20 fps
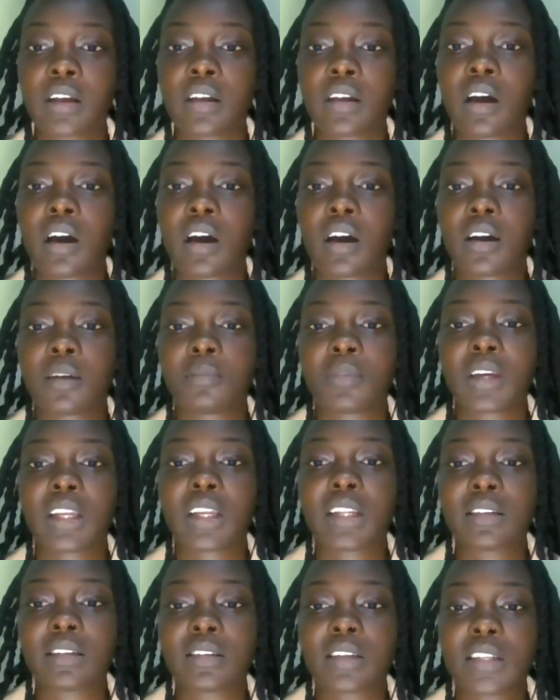um,
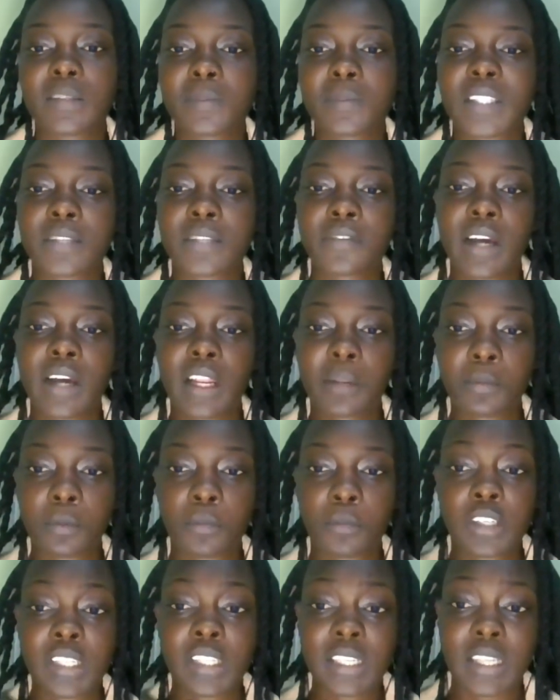in specifically
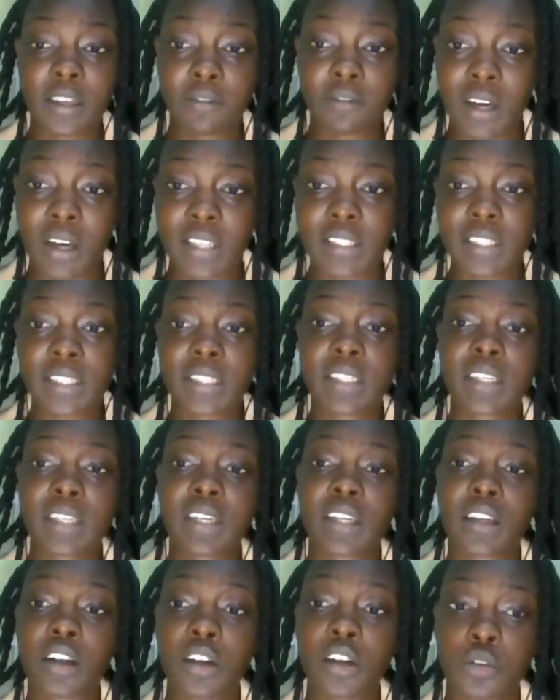promoting diversity,
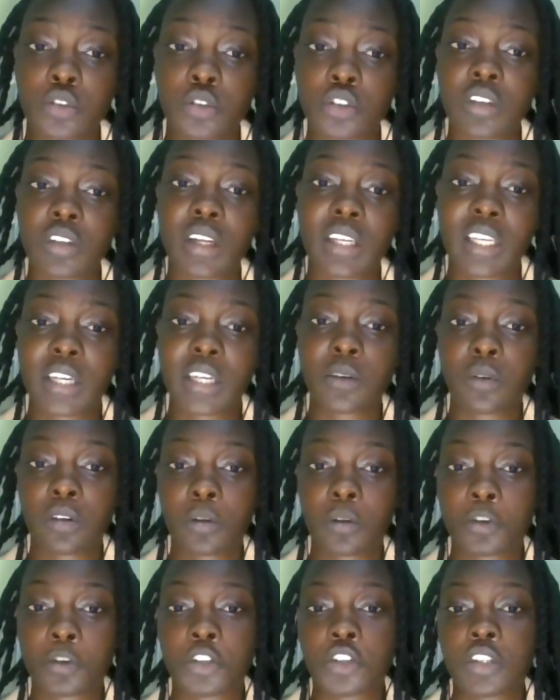inclusion, and equal
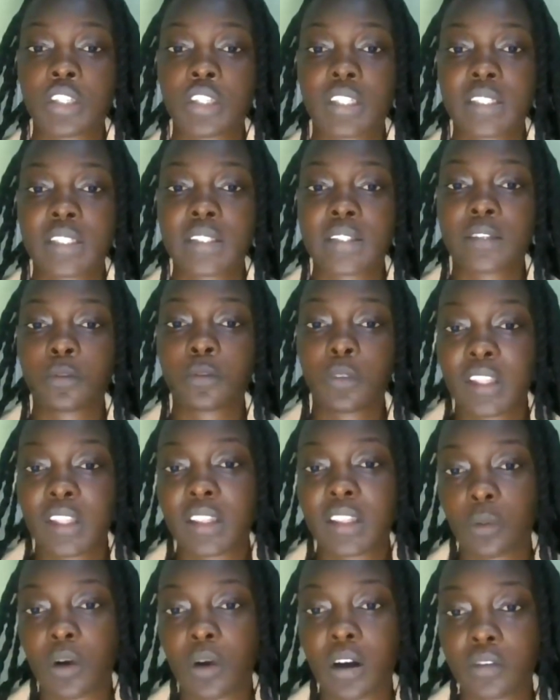opportunities within
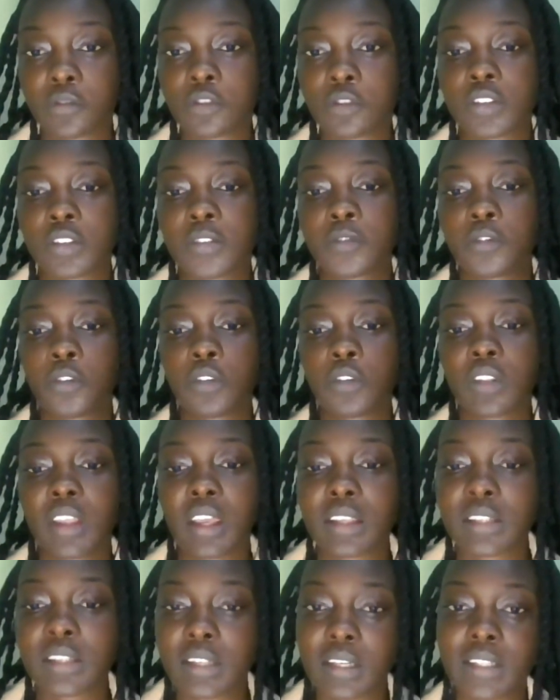the workforce for the
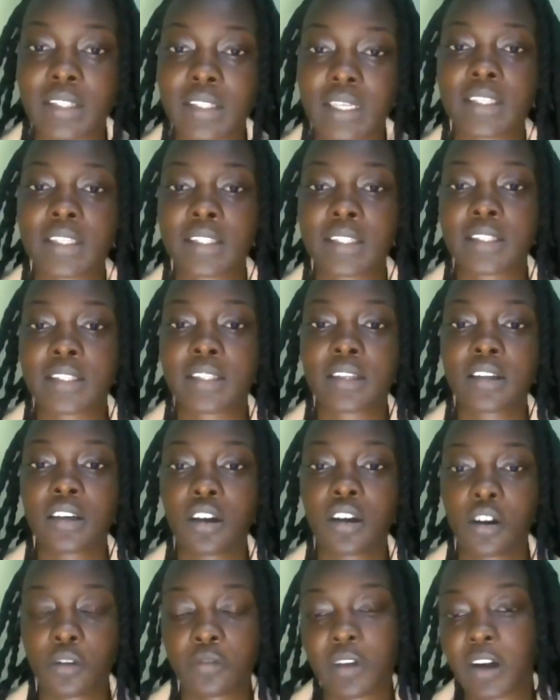success
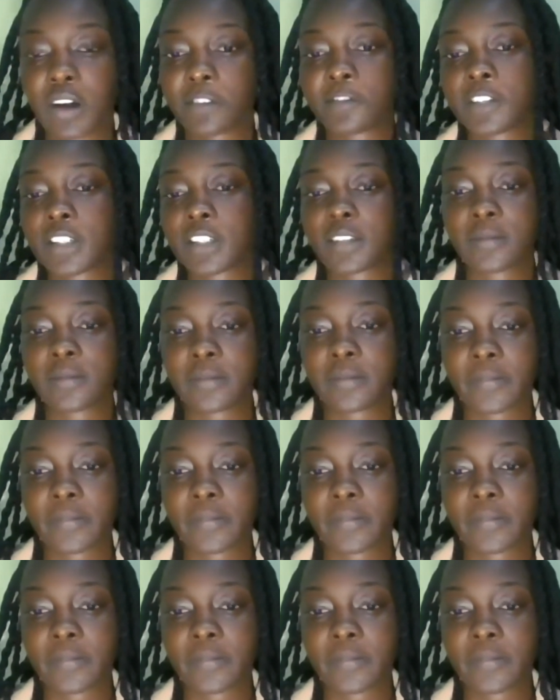of AFTA?